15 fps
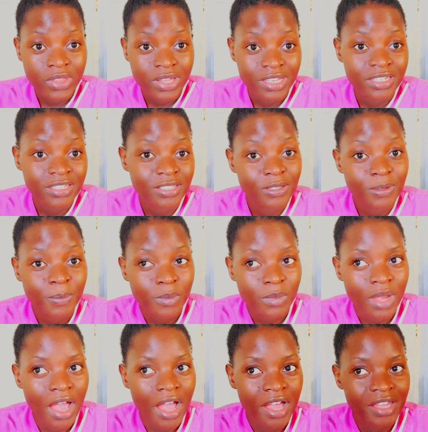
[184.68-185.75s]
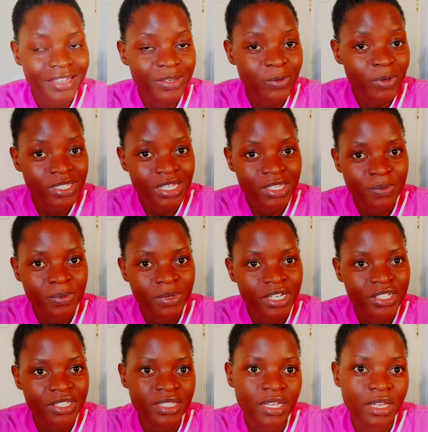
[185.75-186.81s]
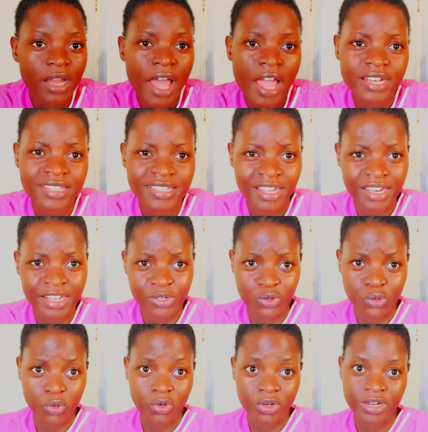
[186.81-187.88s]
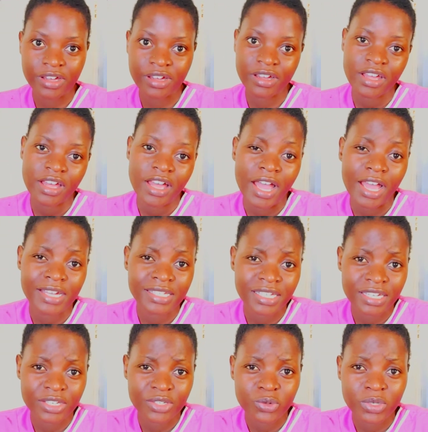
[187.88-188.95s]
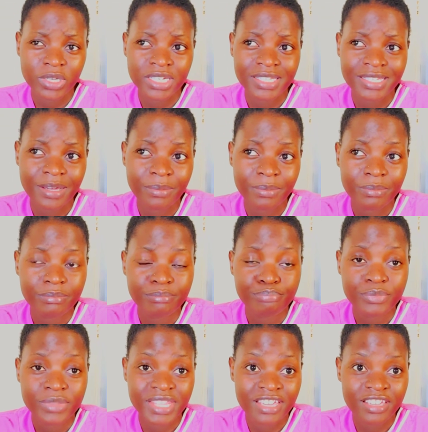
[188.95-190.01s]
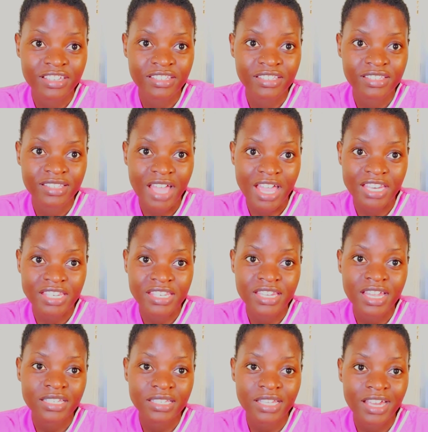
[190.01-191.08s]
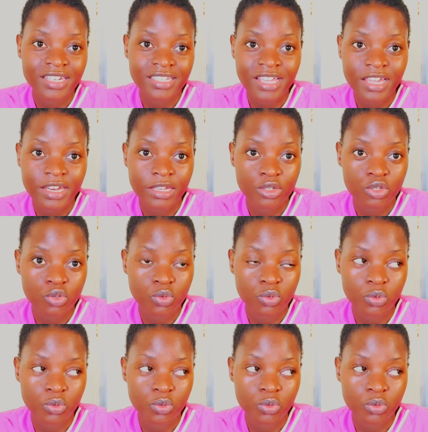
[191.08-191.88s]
that it was a splash sale, I decided to order. I decided to get some things. I decided